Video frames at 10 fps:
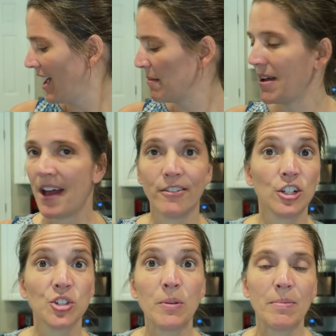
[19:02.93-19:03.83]
I'm gonna have
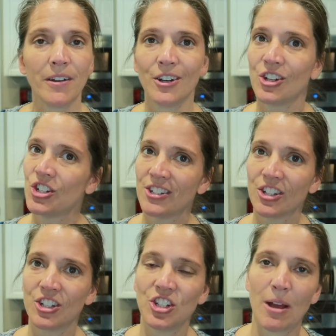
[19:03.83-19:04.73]
her sweep out here because she
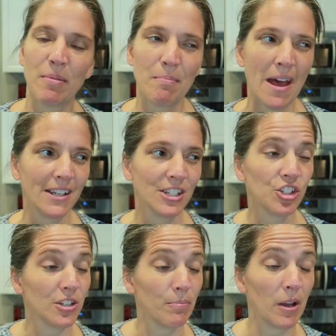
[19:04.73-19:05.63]
does a good job. And Maddie
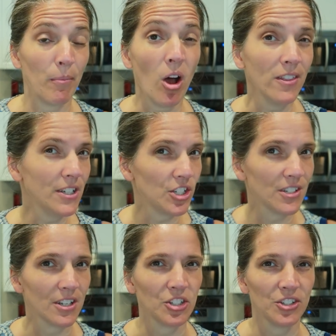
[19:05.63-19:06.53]
said she's gonna bring up all the
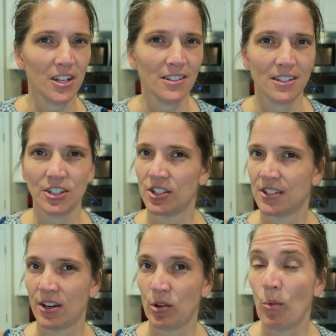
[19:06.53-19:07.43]
dishes because tons of
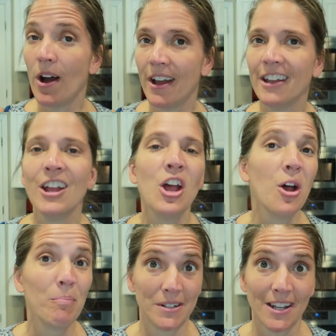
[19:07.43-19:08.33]
dishes, I don't know why,
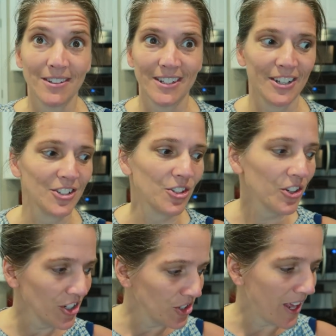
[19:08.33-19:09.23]
but downstairs. So
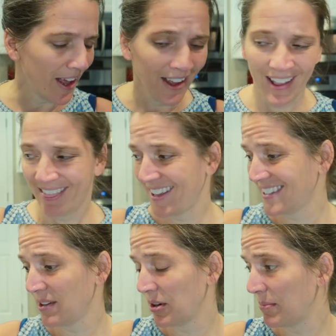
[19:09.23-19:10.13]
they're gonna do that.
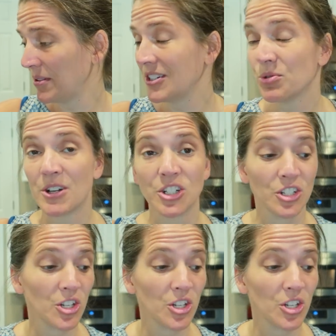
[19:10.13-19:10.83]
That's it, we're gonna put in the dishwasher.